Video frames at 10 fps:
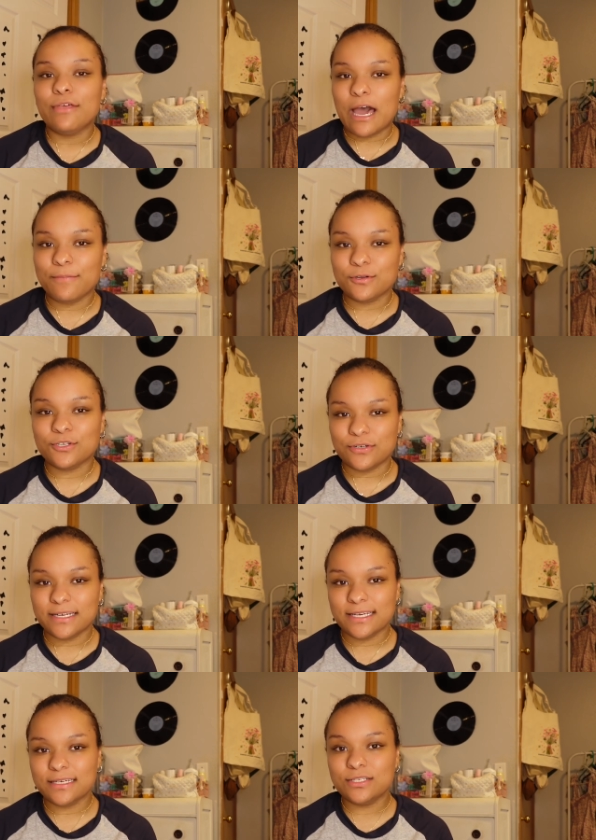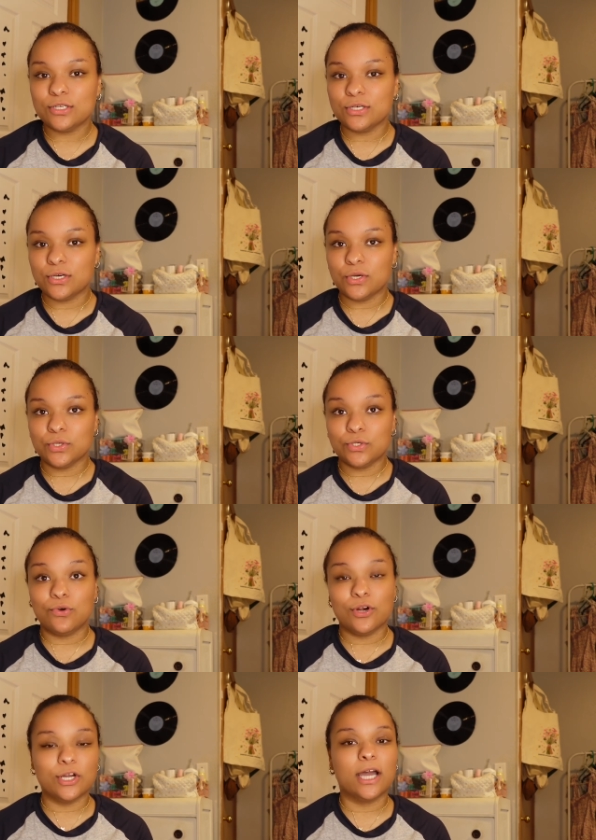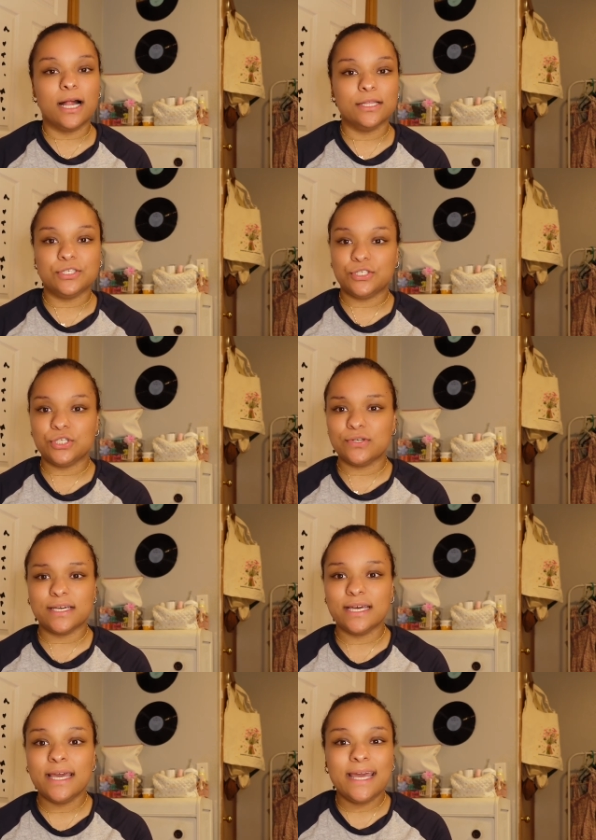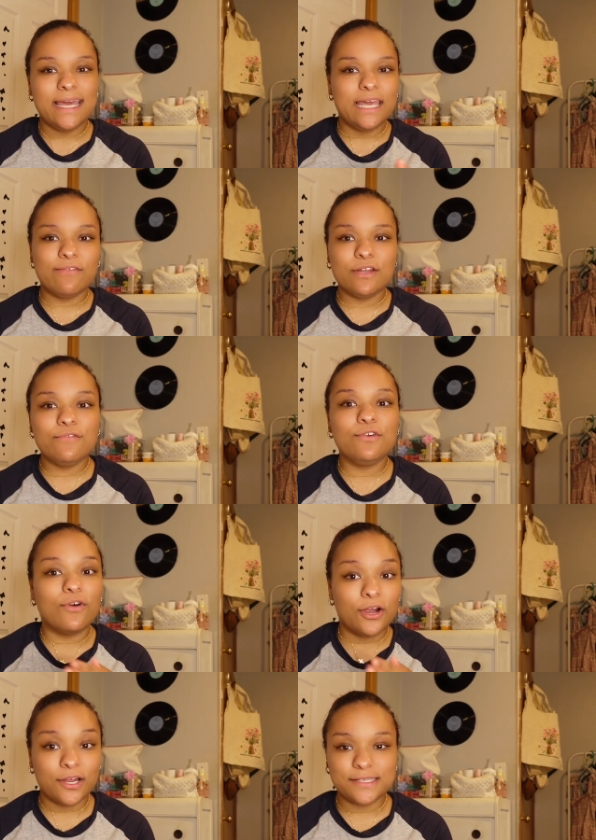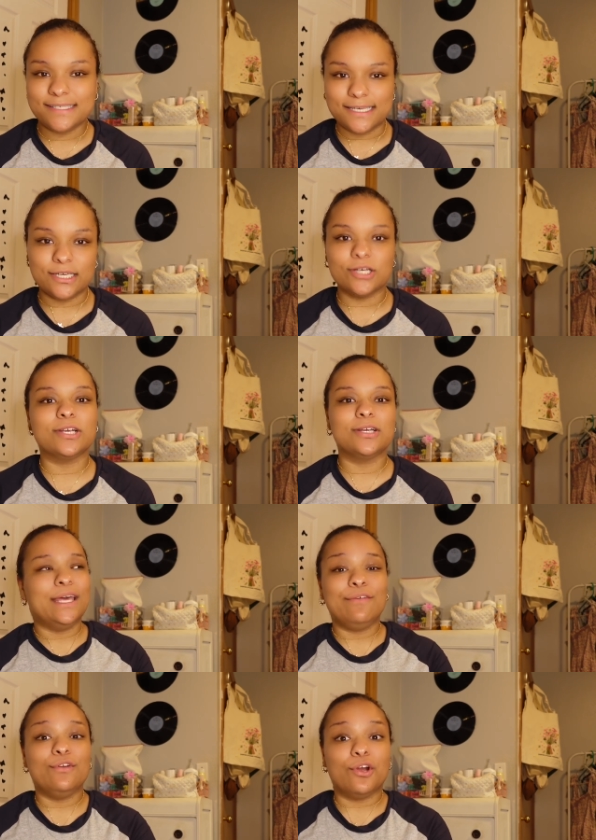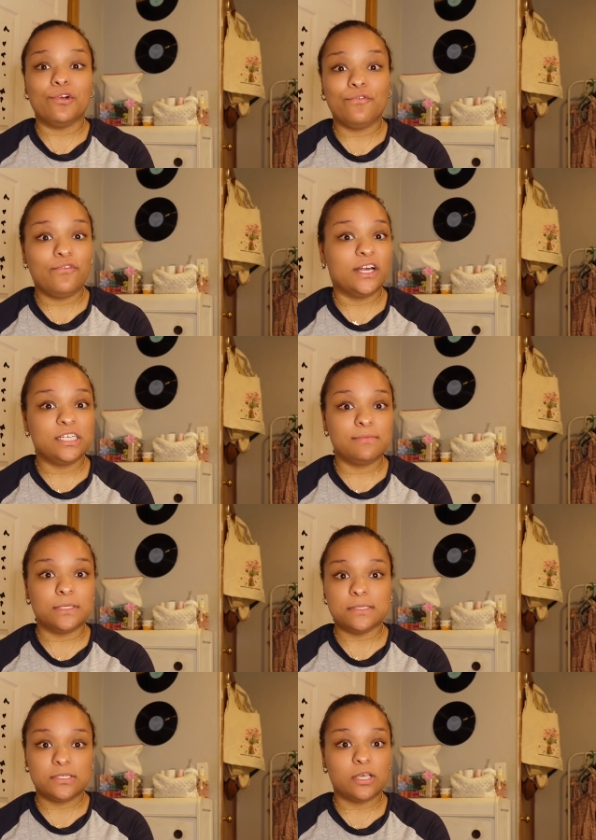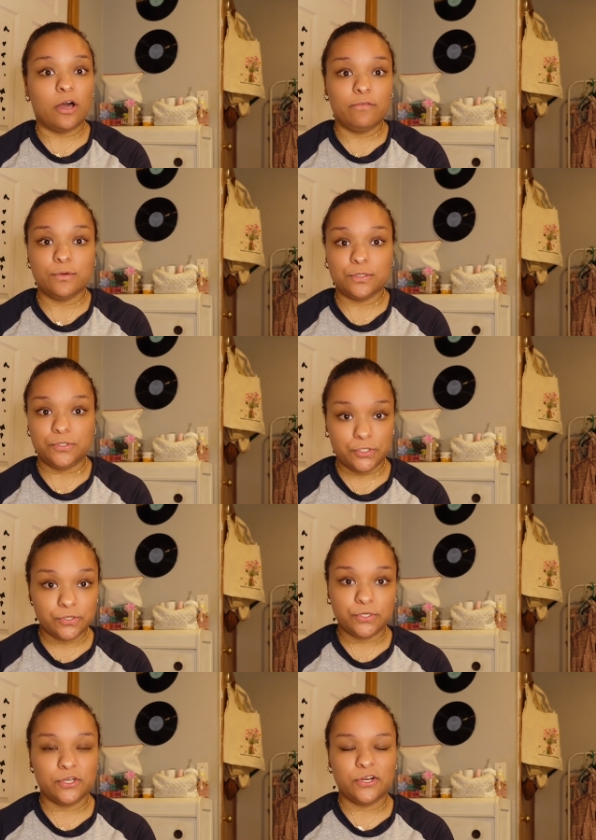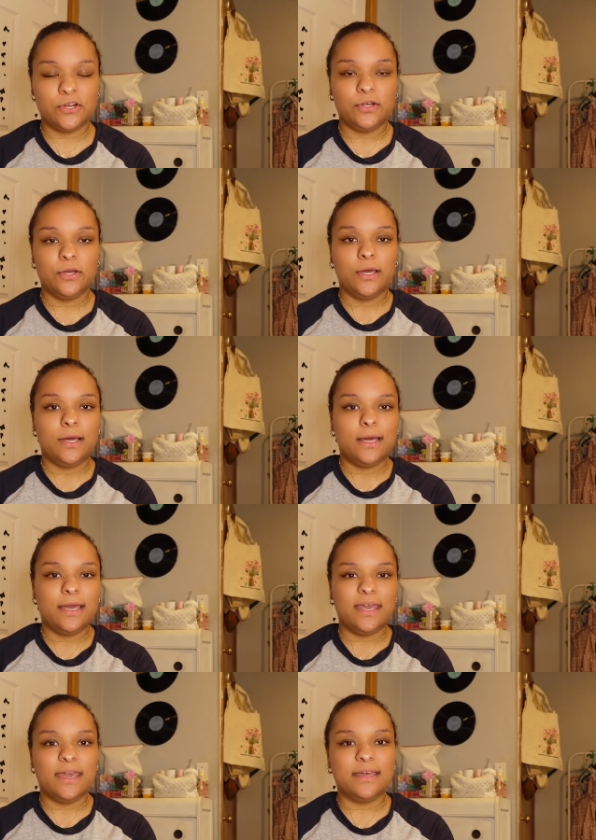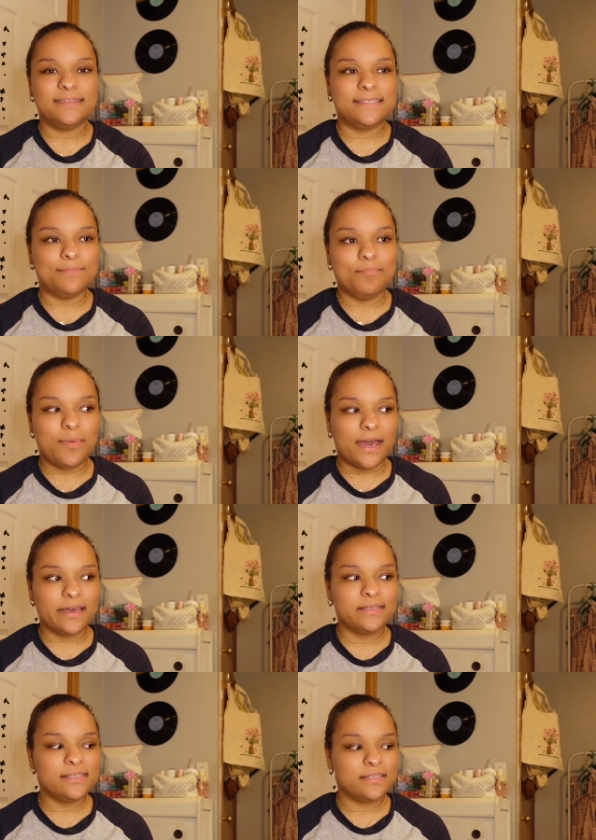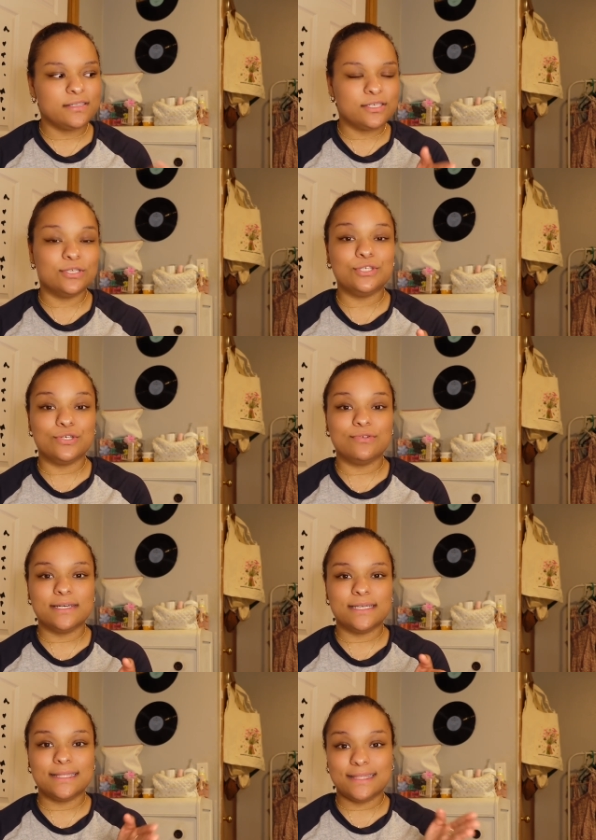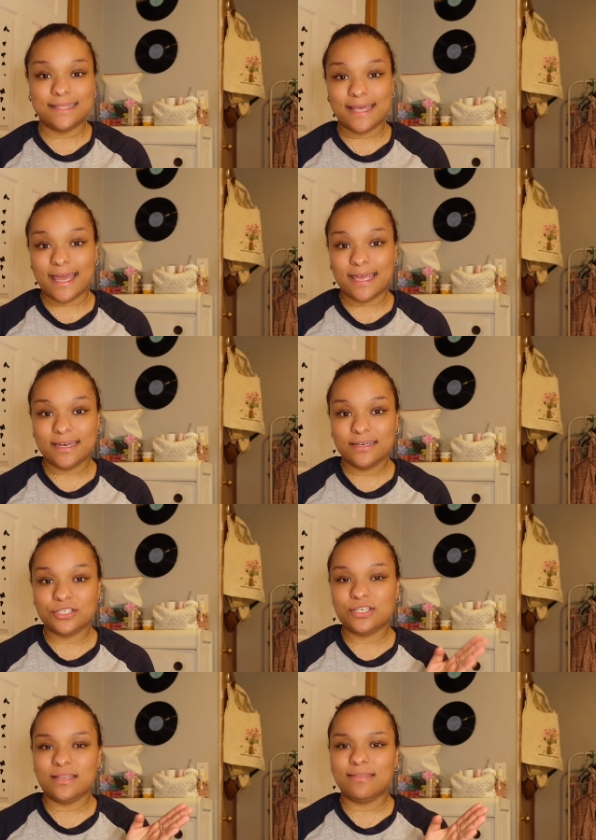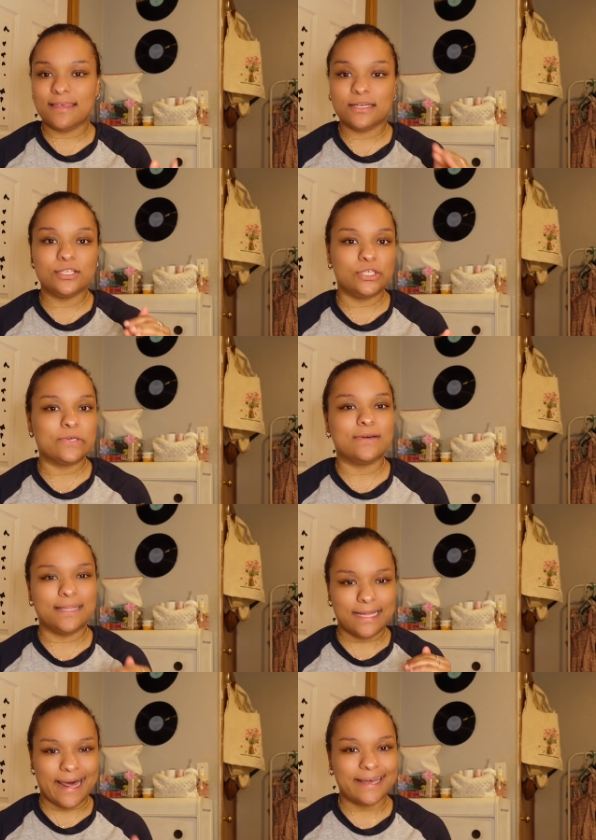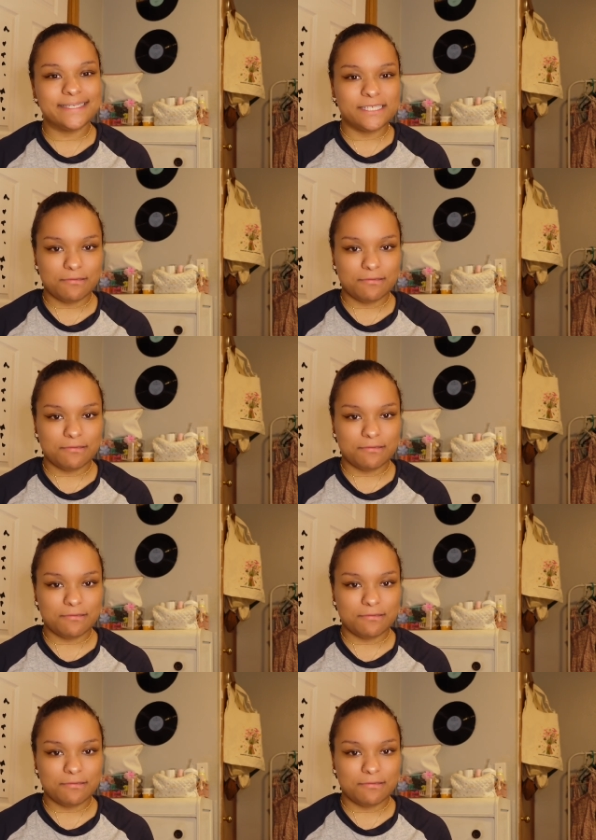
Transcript: the opportunity to tour a college, do it. Even if you aren't a senior, if you're a freshman, sophomore, junior, it's best to do it then than to do it last